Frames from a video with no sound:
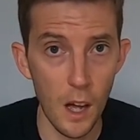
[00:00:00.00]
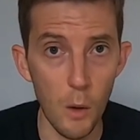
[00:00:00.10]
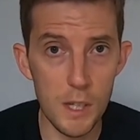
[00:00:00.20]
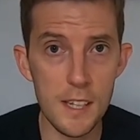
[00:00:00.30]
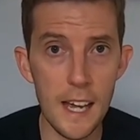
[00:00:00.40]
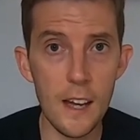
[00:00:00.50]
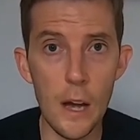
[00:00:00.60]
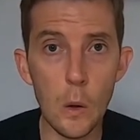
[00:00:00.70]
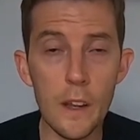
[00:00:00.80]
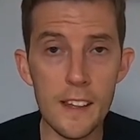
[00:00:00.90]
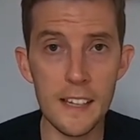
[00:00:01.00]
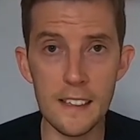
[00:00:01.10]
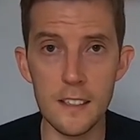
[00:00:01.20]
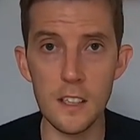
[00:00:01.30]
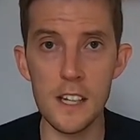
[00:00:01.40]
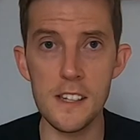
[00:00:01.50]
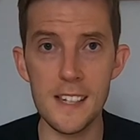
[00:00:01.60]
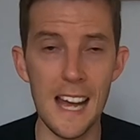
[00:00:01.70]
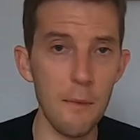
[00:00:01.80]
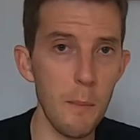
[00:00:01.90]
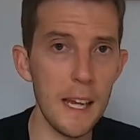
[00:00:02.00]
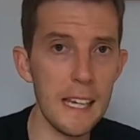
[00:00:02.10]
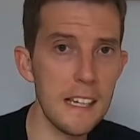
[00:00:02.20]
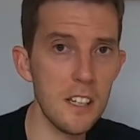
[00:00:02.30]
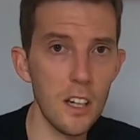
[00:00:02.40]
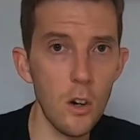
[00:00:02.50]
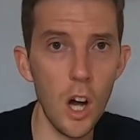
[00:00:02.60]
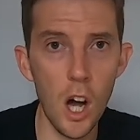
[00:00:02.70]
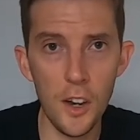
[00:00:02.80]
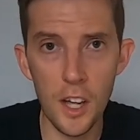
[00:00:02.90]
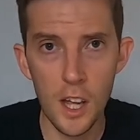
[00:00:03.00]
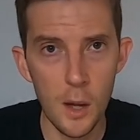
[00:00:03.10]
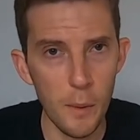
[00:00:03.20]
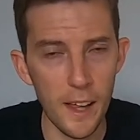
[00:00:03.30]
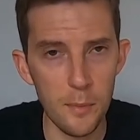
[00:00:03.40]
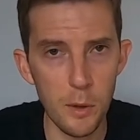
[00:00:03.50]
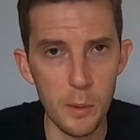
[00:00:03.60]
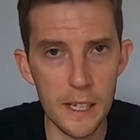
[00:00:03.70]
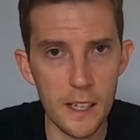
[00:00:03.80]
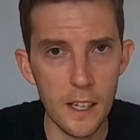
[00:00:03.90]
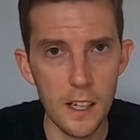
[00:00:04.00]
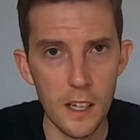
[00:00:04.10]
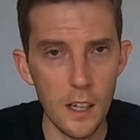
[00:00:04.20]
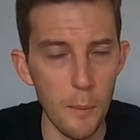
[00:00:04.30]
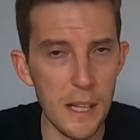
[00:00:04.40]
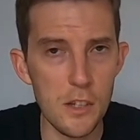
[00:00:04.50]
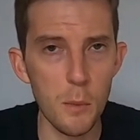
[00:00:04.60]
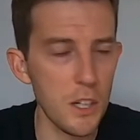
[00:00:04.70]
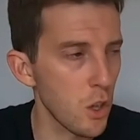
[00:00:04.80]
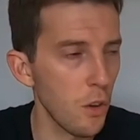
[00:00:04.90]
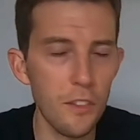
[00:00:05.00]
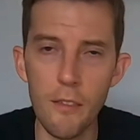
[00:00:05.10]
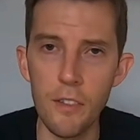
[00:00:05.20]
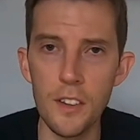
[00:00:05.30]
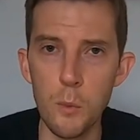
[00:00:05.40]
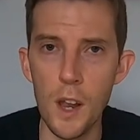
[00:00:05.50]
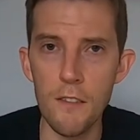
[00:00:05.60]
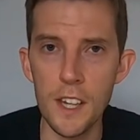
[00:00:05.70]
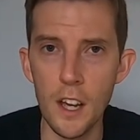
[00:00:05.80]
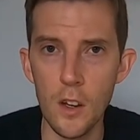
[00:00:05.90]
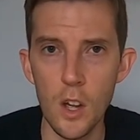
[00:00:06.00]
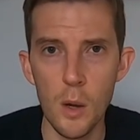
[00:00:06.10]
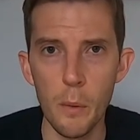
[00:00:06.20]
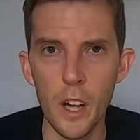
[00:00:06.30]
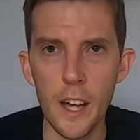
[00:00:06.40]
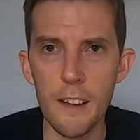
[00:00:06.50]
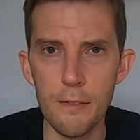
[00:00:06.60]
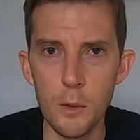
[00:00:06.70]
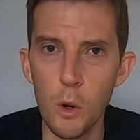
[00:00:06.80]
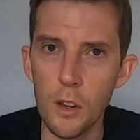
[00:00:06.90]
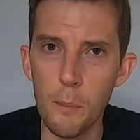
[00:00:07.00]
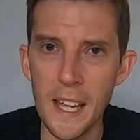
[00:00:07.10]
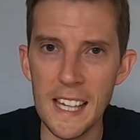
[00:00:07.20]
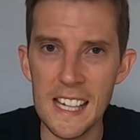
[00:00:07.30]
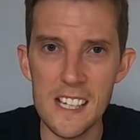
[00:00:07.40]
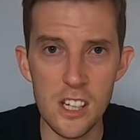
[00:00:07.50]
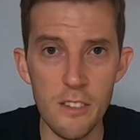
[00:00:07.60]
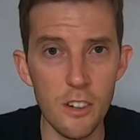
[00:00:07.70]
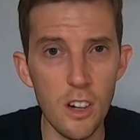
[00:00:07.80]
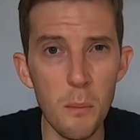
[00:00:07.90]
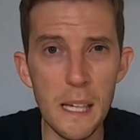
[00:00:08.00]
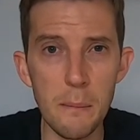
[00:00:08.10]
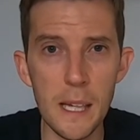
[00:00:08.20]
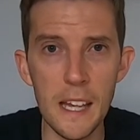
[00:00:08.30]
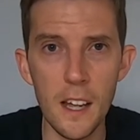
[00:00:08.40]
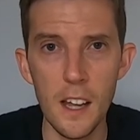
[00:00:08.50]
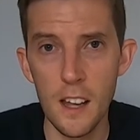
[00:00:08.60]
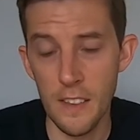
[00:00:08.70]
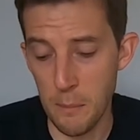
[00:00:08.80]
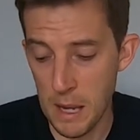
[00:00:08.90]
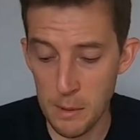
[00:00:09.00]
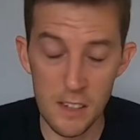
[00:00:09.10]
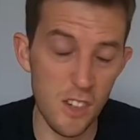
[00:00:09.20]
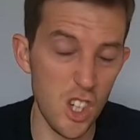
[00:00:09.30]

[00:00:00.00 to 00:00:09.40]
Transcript: I would say all of these exercises can be made easier or harder, but that's probably a bit too much content for this one video. But if you want to make it easier, if you're a complete beginner, then maybe